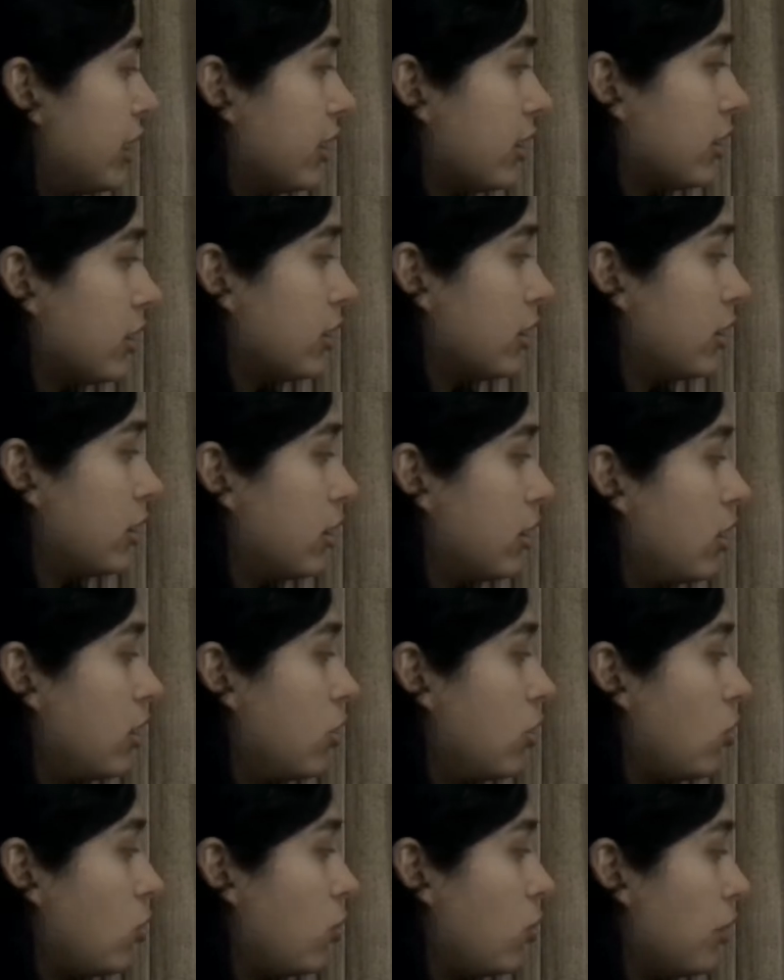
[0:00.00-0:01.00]
here.
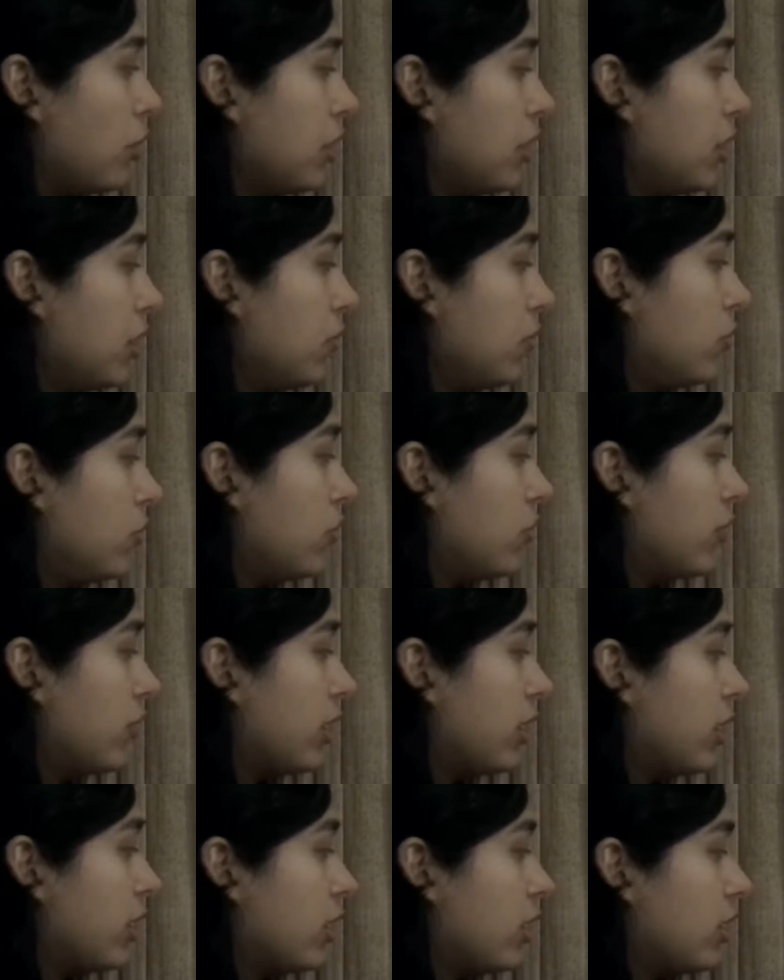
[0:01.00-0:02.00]
We're going to move
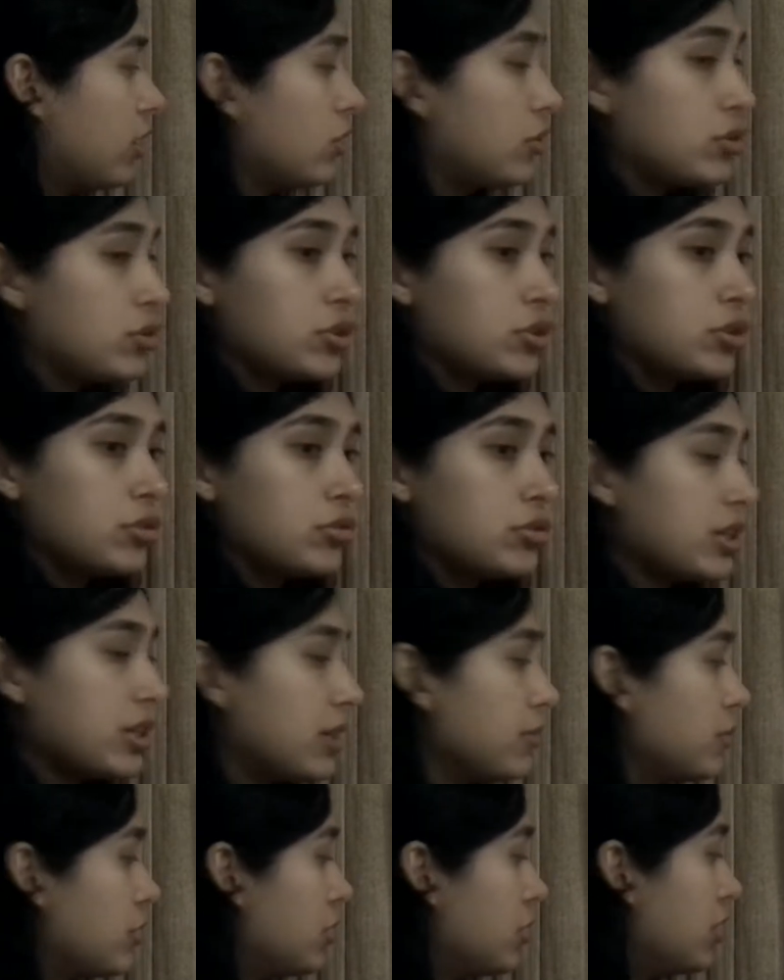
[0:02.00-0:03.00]
it 2
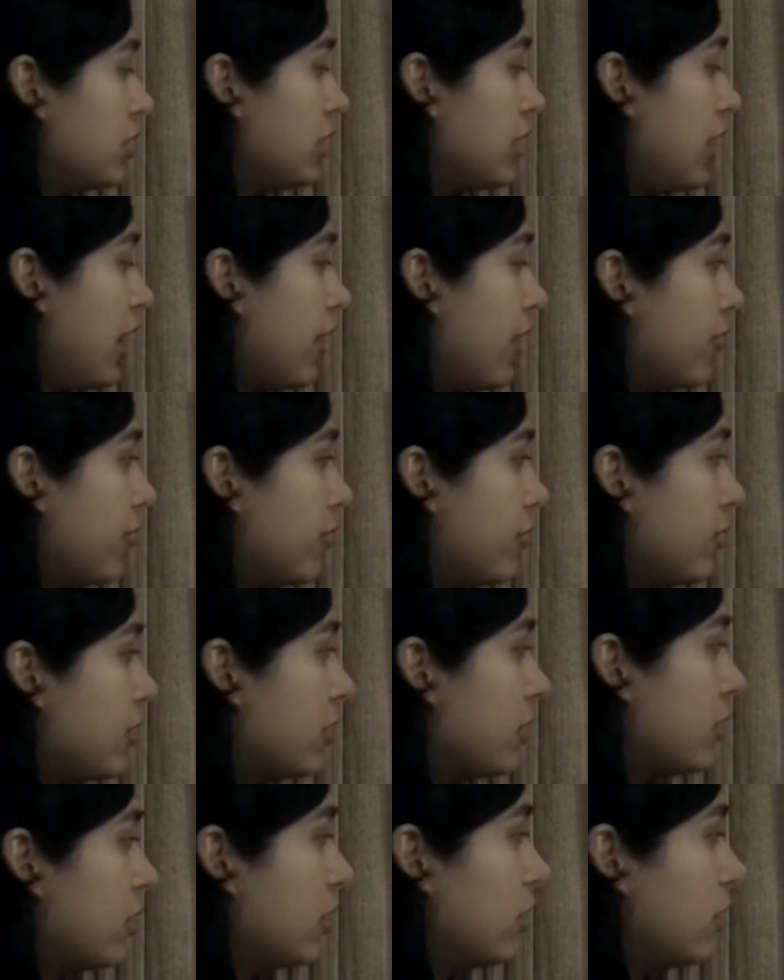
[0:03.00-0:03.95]
times to the left.